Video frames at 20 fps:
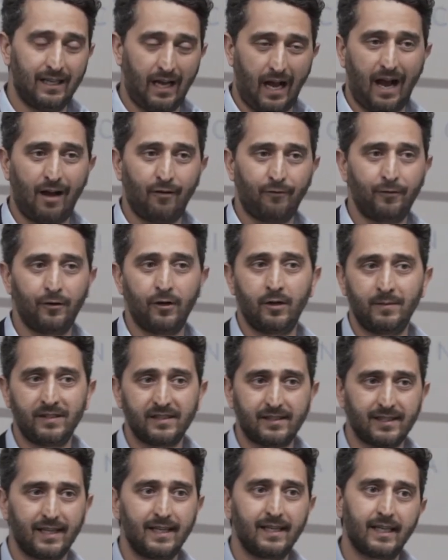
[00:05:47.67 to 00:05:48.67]
our firm
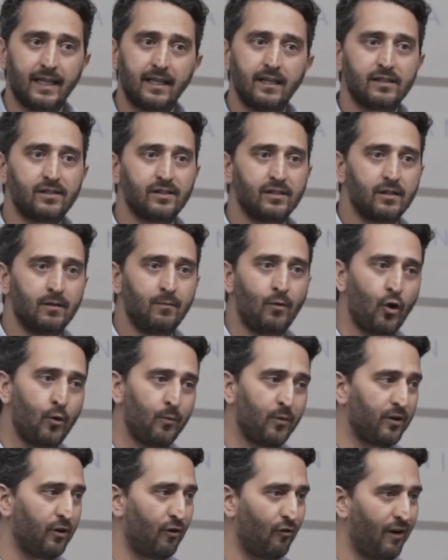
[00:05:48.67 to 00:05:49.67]
is taking us at the
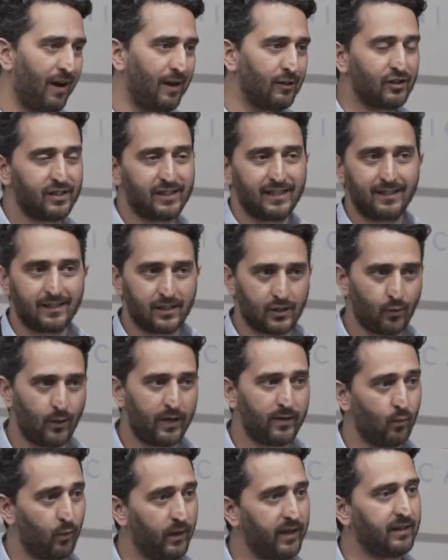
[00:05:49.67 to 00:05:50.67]
moment around 6 to
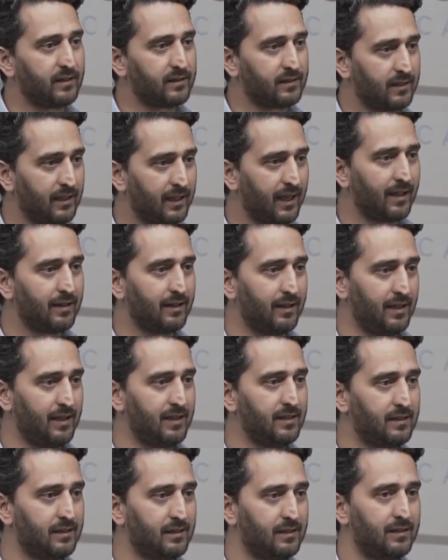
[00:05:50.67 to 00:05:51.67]
8 weeks to get
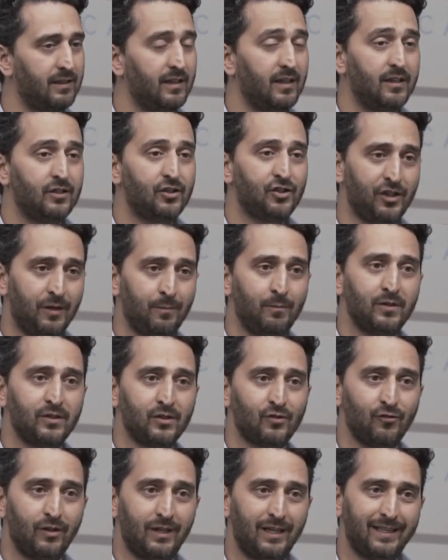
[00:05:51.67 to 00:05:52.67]
these
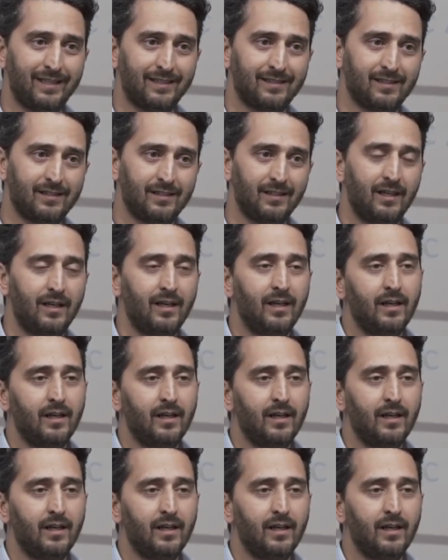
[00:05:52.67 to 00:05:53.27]
shipments released.